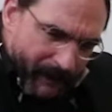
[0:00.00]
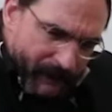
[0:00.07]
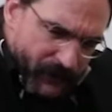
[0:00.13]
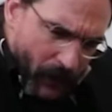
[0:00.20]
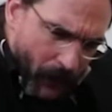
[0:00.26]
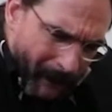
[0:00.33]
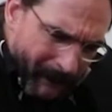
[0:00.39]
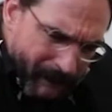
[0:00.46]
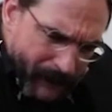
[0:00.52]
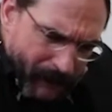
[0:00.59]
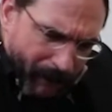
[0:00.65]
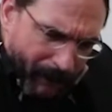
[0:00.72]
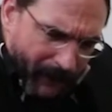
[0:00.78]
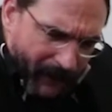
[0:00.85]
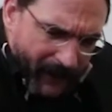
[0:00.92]
So,
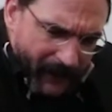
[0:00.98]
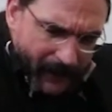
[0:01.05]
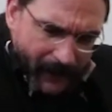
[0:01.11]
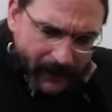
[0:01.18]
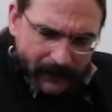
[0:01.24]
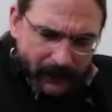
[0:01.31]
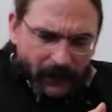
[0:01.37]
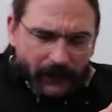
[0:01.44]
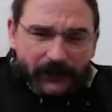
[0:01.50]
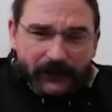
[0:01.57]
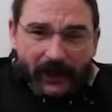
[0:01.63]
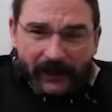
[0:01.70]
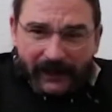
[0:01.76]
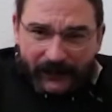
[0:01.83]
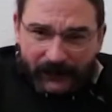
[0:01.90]
a little
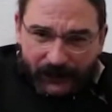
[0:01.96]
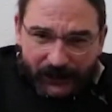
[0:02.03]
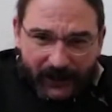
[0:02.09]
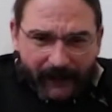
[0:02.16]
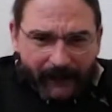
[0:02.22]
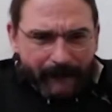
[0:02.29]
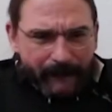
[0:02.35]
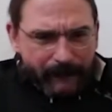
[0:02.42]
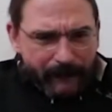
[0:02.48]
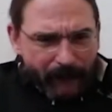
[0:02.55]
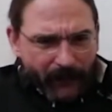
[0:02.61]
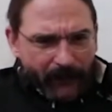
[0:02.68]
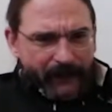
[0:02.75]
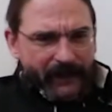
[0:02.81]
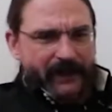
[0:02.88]
tongue in cheek
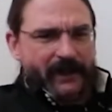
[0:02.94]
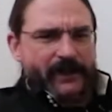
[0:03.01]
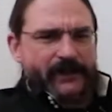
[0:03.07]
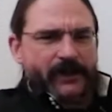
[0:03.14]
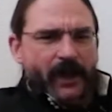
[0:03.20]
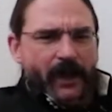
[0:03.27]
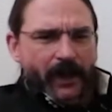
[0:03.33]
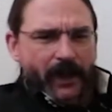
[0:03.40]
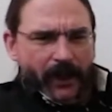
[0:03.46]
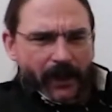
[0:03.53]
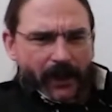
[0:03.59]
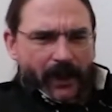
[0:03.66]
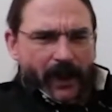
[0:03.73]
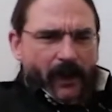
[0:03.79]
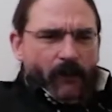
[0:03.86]
because
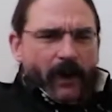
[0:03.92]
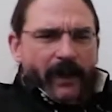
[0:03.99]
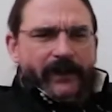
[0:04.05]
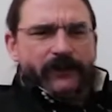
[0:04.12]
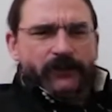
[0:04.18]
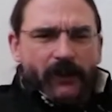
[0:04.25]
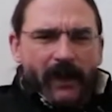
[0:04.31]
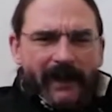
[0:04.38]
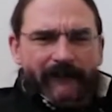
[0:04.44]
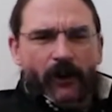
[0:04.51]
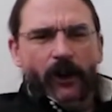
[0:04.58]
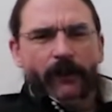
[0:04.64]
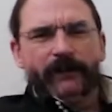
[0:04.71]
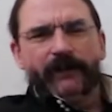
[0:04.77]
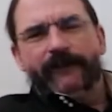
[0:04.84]
I want to drive
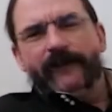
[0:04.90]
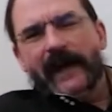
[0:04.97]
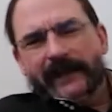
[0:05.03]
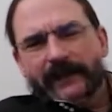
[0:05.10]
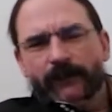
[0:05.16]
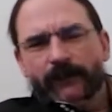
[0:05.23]
home the fact